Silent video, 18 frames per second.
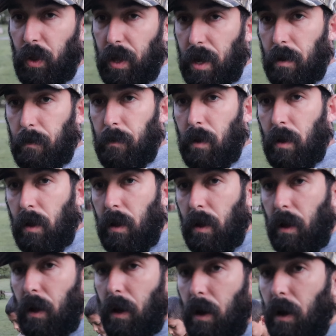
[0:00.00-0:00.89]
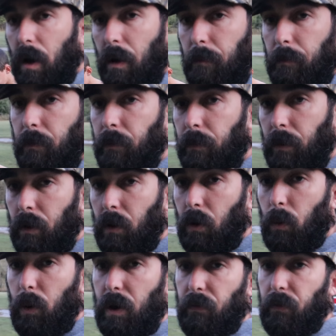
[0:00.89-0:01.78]
them.
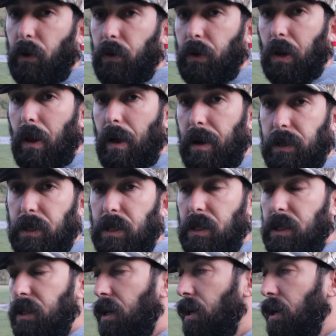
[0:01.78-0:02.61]
We have learned a lot since